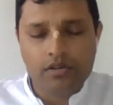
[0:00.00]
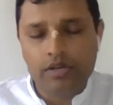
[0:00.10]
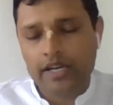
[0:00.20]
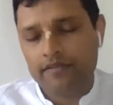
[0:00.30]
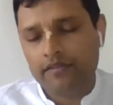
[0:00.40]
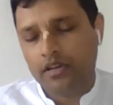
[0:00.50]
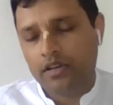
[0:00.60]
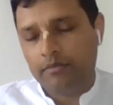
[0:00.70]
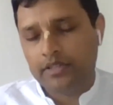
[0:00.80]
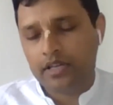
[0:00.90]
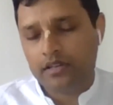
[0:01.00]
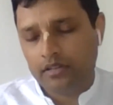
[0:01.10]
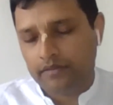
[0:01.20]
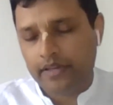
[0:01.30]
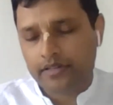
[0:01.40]
who have a maternal
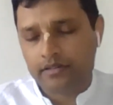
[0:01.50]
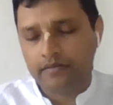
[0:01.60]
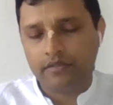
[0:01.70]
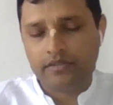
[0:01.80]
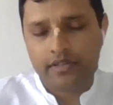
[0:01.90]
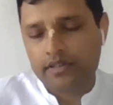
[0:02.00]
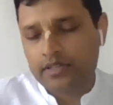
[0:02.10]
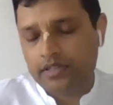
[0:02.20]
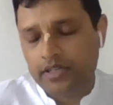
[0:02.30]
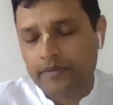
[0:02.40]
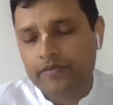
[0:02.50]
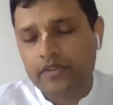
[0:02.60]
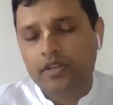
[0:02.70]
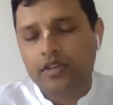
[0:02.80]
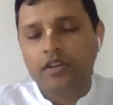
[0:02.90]
affection for Sri Krishna,
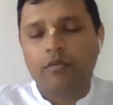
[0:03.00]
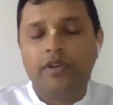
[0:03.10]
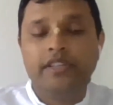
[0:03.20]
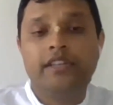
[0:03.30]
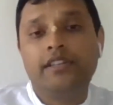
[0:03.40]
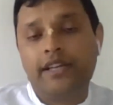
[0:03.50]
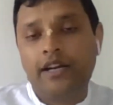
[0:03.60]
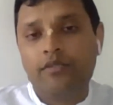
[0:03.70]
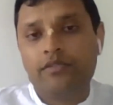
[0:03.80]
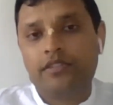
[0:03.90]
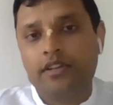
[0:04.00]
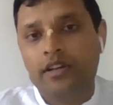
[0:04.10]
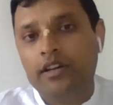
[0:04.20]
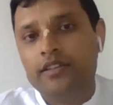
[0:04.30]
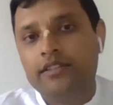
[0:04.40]
when he is out
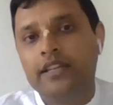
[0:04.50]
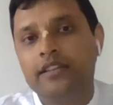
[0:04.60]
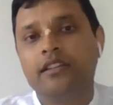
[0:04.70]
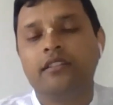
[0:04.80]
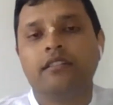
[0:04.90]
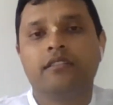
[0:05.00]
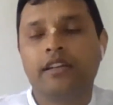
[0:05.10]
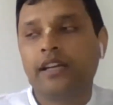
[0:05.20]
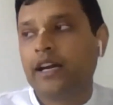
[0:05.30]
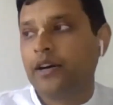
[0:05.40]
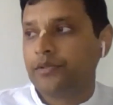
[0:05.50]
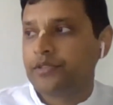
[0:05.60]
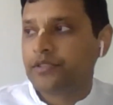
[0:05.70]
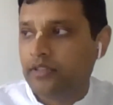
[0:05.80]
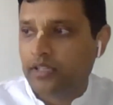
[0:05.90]
tending the
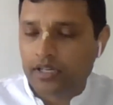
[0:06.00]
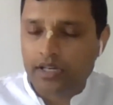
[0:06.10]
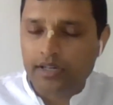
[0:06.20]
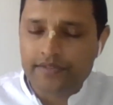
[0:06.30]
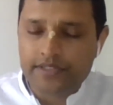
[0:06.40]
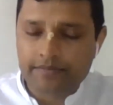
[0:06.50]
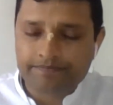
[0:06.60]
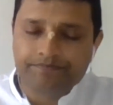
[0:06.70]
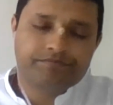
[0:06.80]
cows and the calves